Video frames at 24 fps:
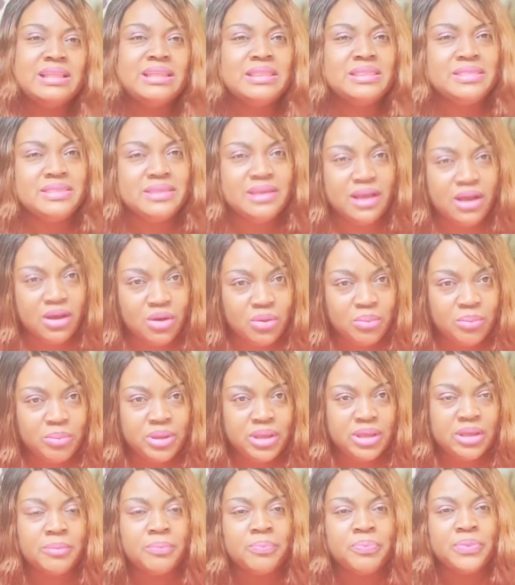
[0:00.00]
tell
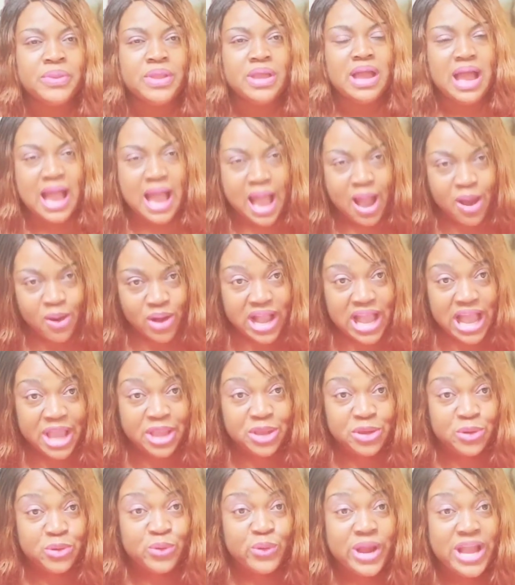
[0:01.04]
me, how can
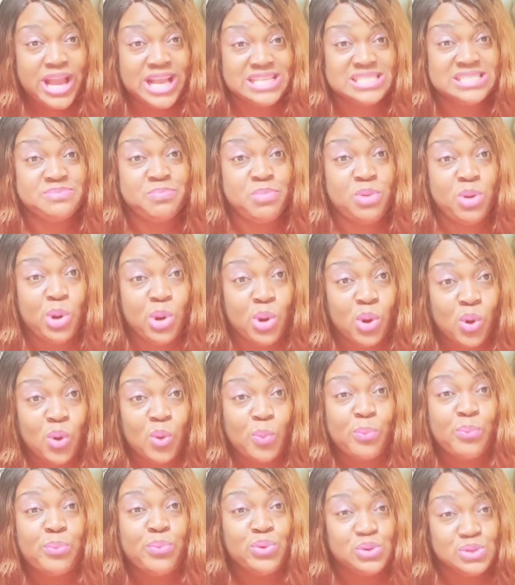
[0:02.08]
you explore
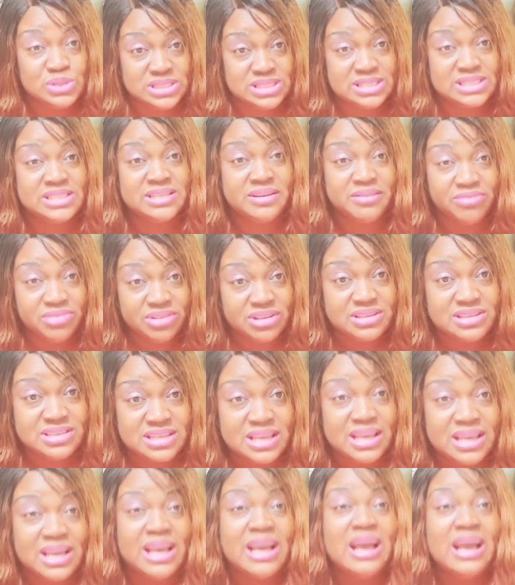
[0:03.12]
positivity?